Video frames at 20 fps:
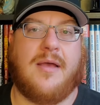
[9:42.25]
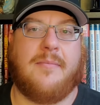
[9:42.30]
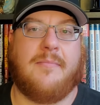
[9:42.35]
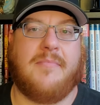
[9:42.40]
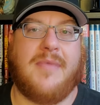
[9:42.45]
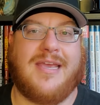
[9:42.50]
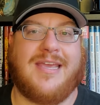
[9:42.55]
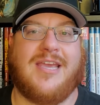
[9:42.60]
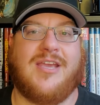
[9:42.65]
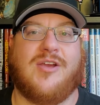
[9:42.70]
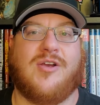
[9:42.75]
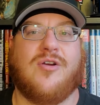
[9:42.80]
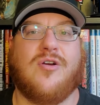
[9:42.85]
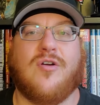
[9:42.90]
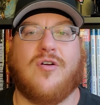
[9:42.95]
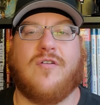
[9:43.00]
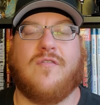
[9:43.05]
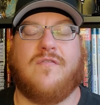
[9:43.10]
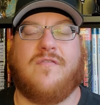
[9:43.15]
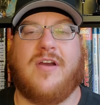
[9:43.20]
making
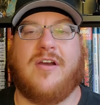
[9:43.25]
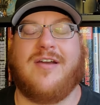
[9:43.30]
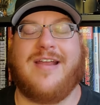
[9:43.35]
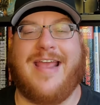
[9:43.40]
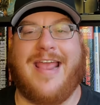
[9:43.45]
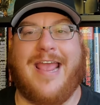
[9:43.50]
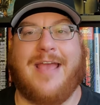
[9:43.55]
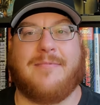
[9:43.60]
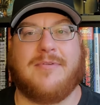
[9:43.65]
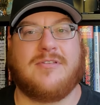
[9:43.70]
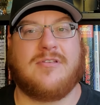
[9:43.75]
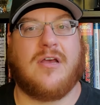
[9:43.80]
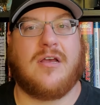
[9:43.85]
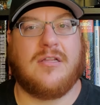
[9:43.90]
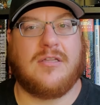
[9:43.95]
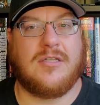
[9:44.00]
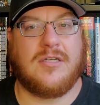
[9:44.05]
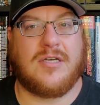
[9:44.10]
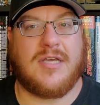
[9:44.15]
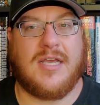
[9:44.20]
her very
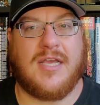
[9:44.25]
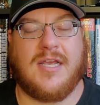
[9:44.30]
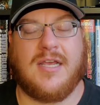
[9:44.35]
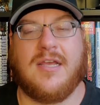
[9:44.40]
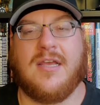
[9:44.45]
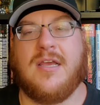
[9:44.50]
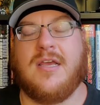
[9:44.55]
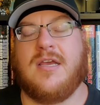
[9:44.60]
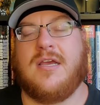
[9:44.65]
Amazon looking.